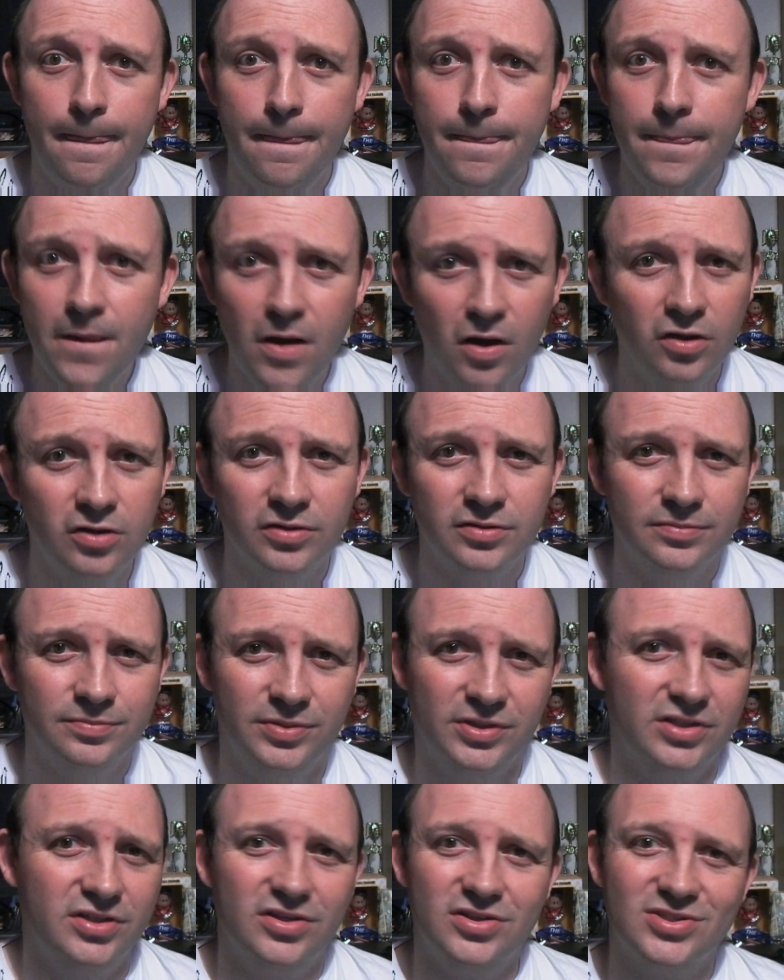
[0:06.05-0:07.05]
Not
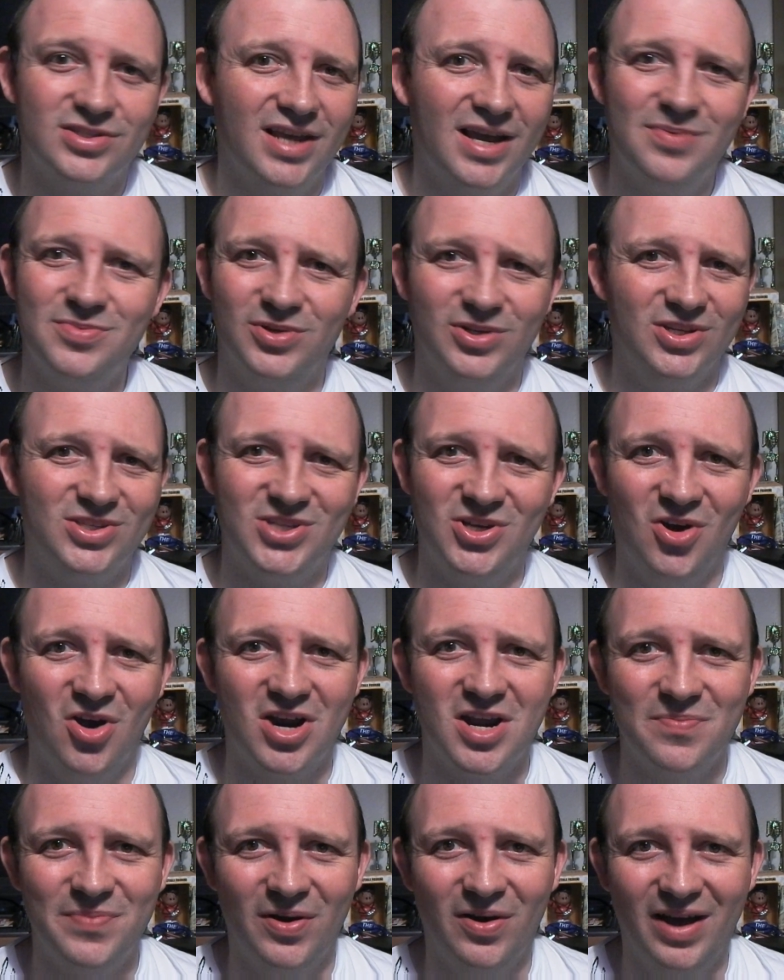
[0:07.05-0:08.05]
because I'm going to
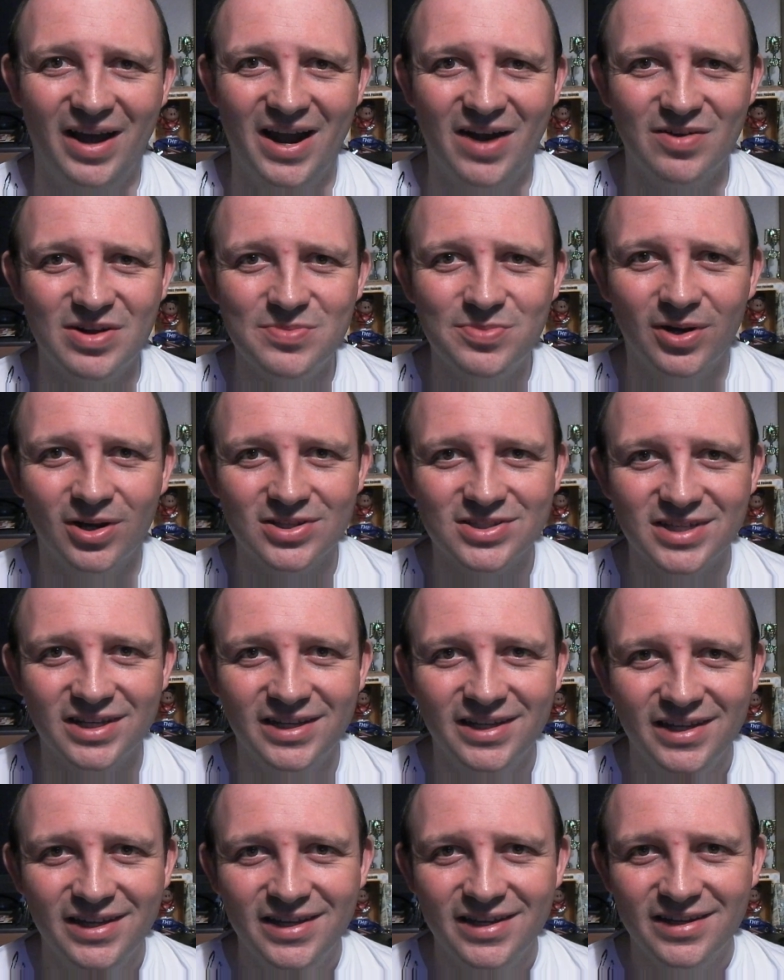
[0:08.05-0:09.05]
talk about Harry Potter.
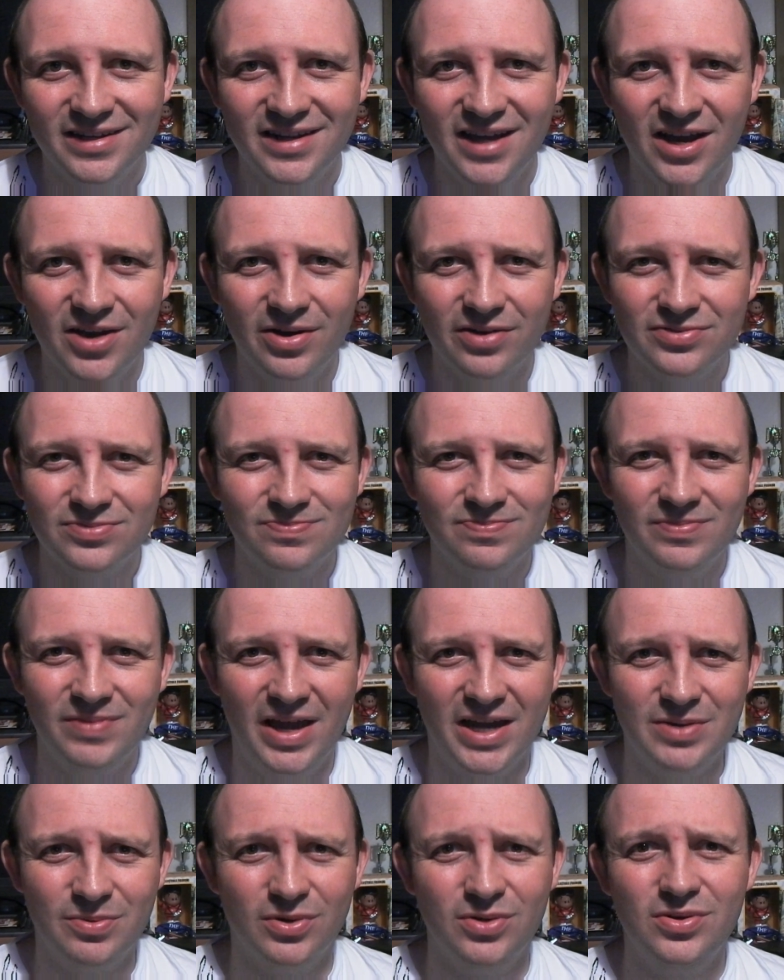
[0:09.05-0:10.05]
No,
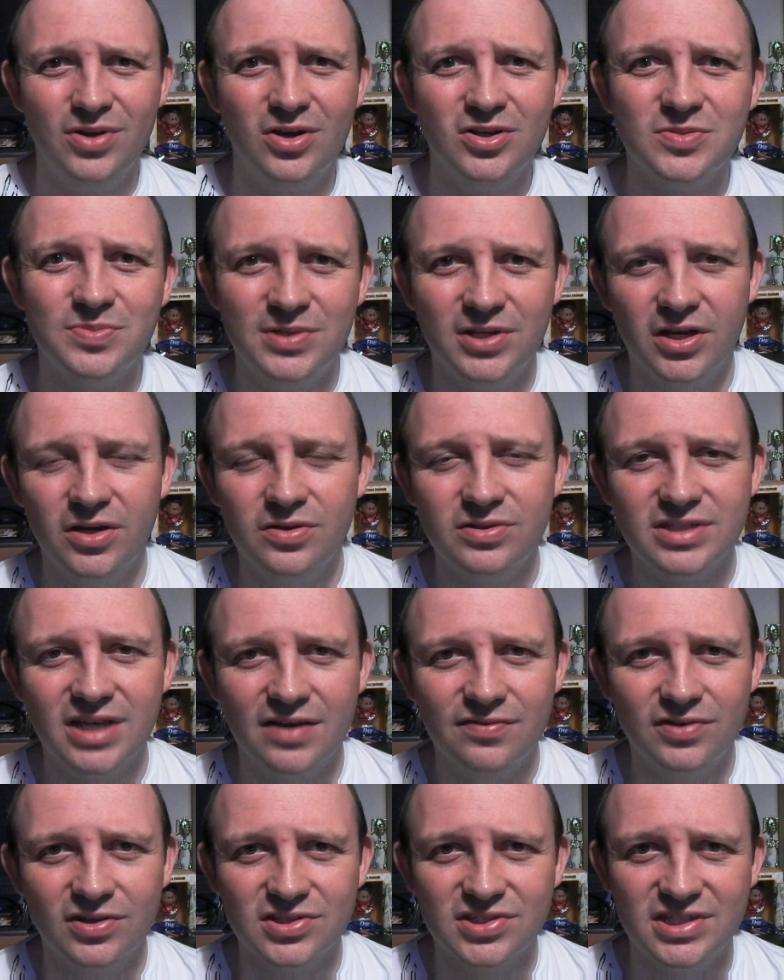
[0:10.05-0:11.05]
anyone who knows me knows
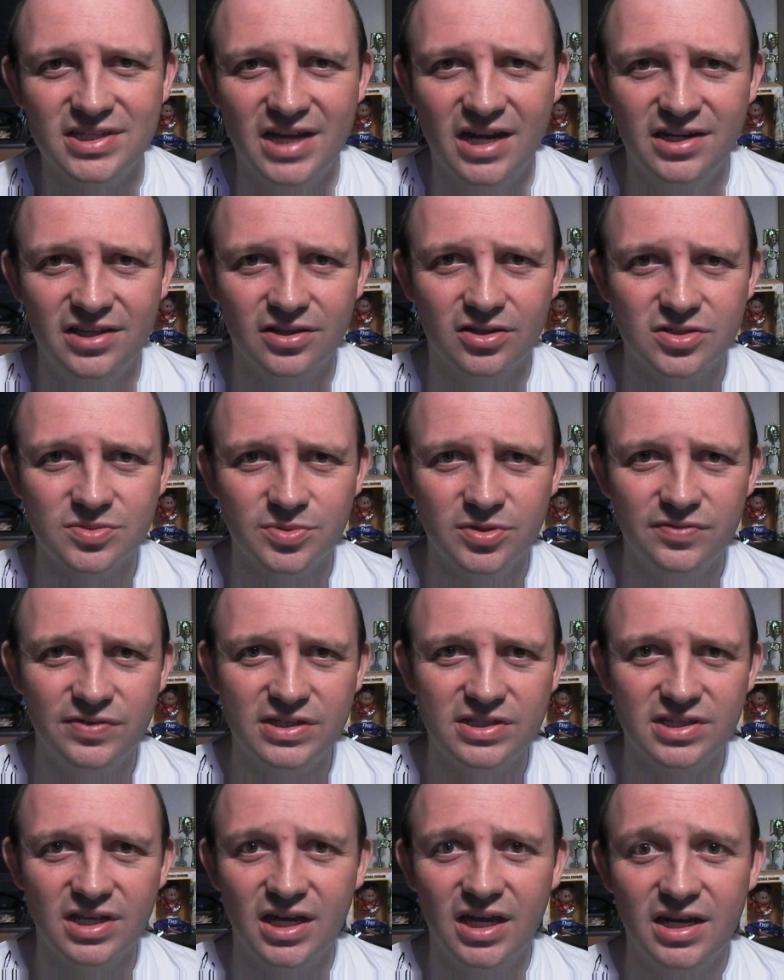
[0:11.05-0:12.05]
I've not seen any of those
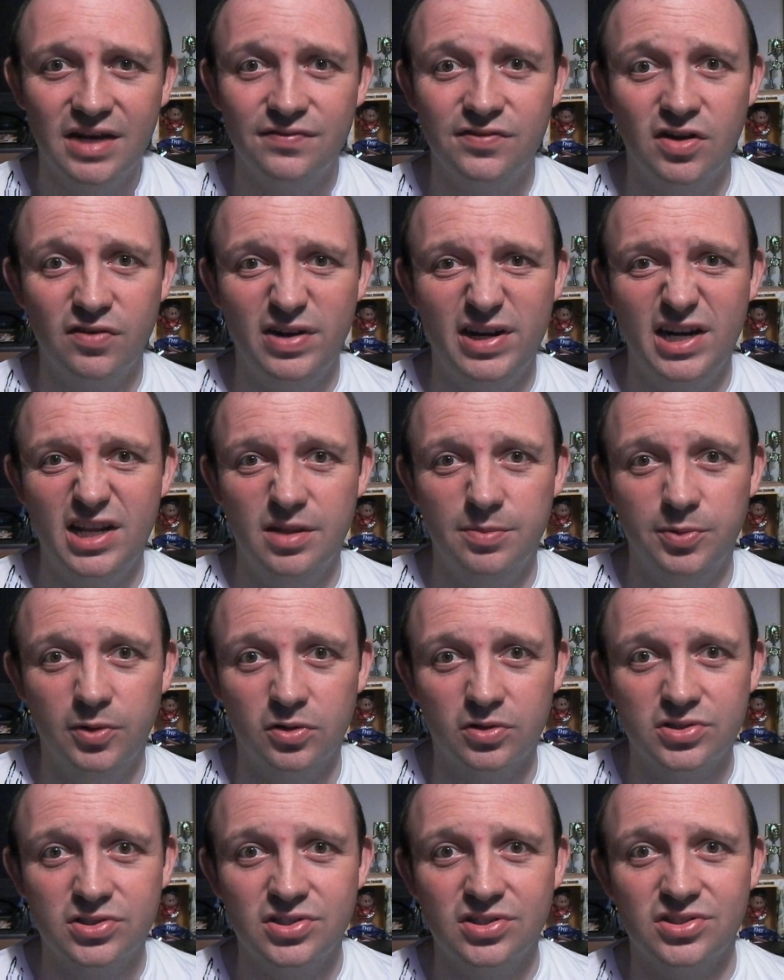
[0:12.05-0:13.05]
movies and I've not read any of the
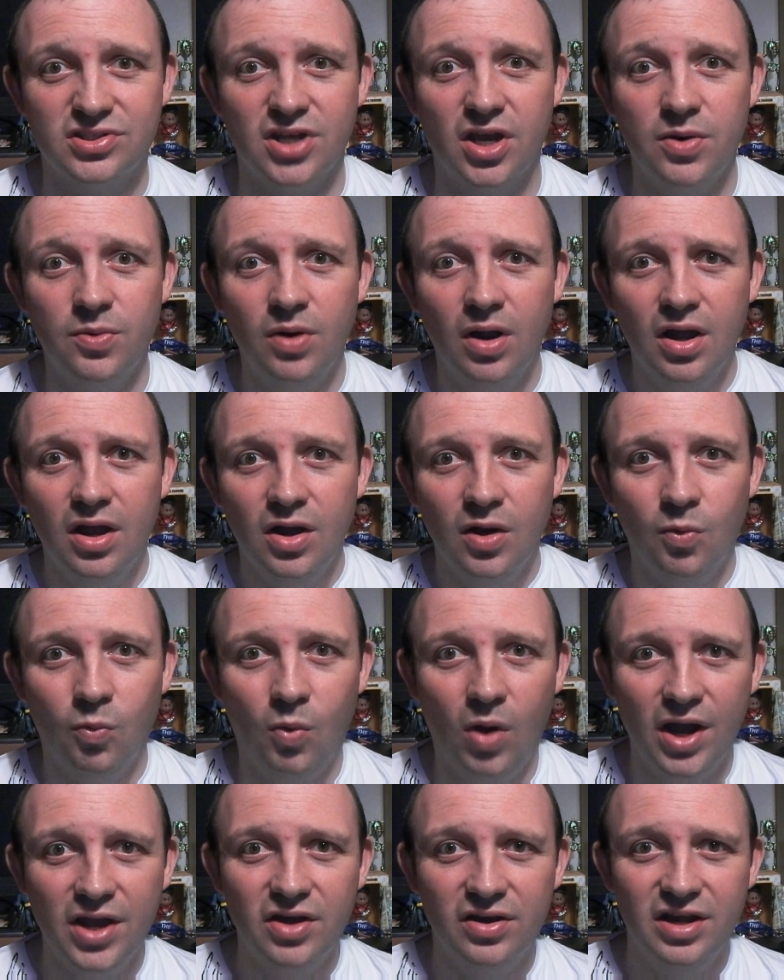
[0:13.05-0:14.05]
books, so
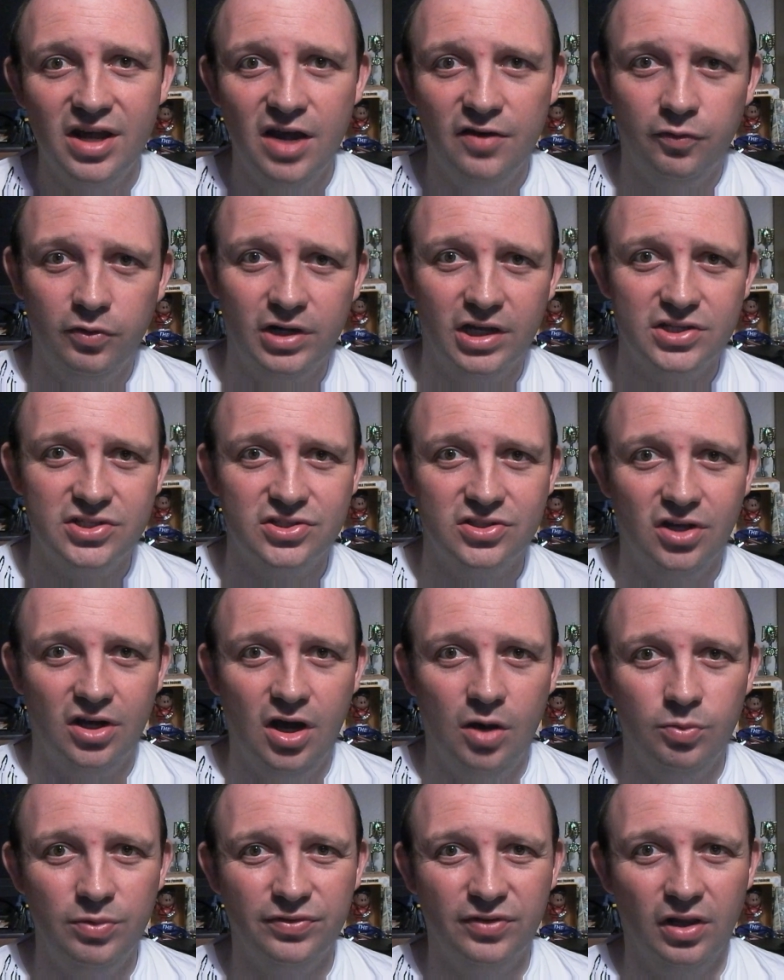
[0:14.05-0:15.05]
why on earth would I
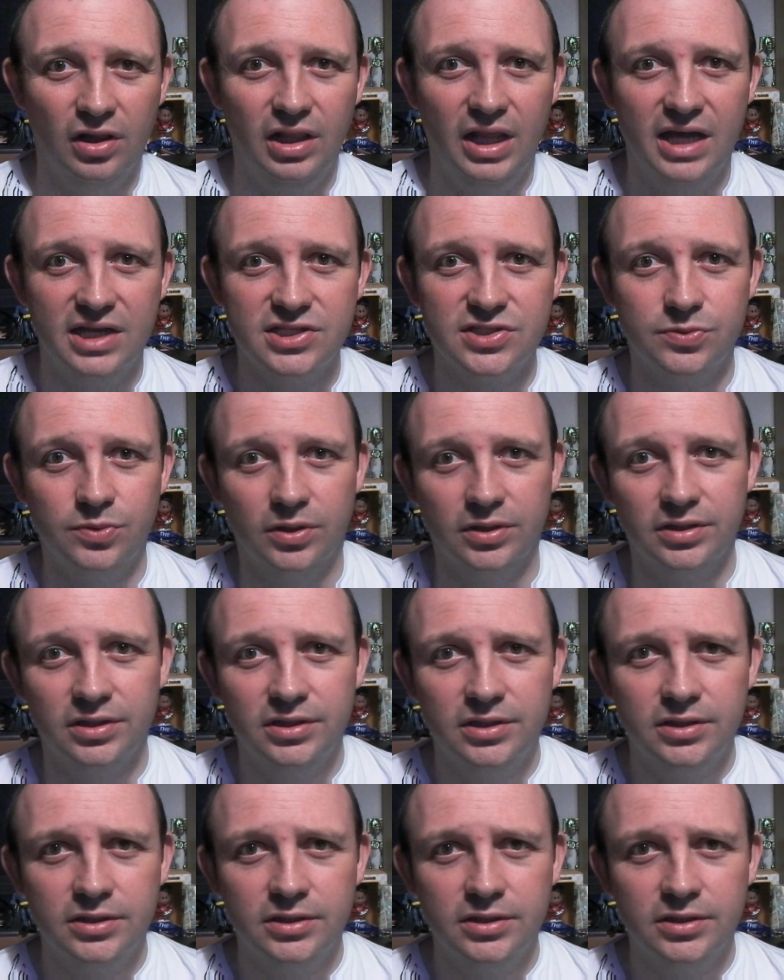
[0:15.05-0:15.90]
start with the last one?